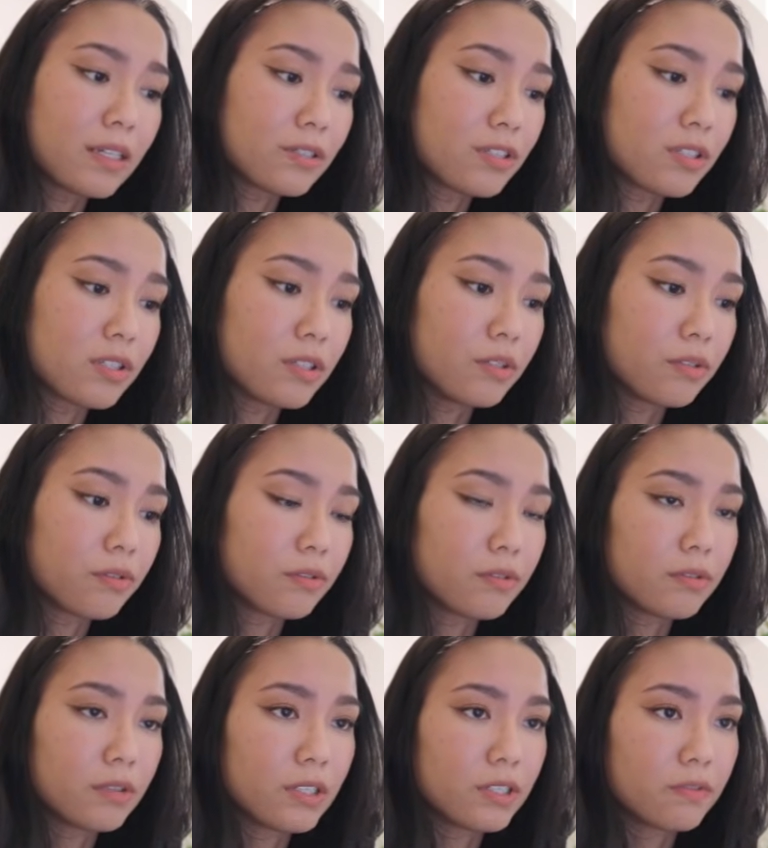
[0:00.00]
I'll just look
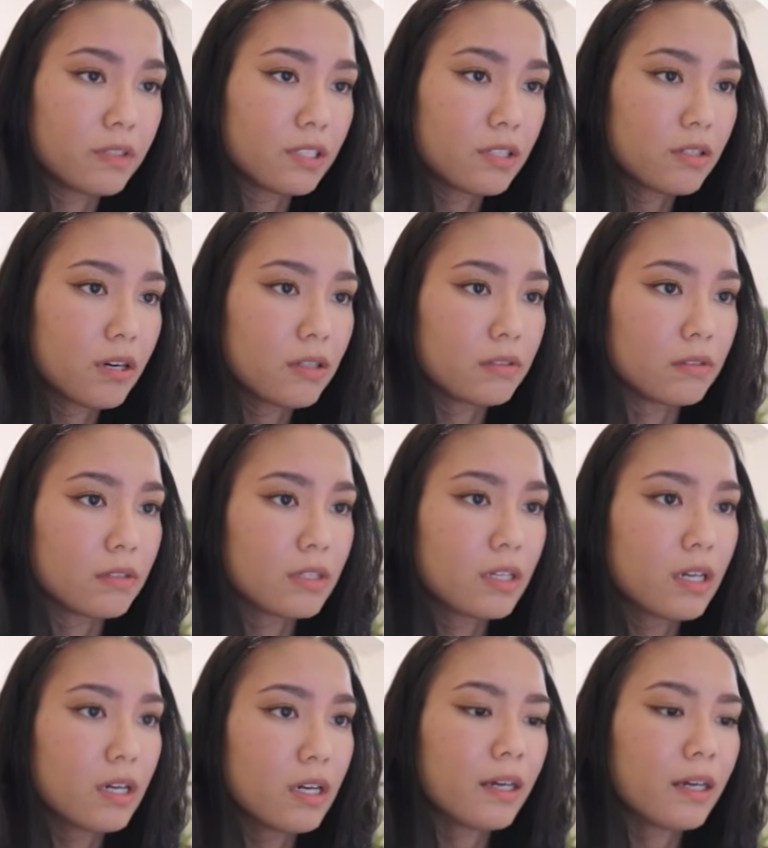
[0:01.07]
through each of these toggles.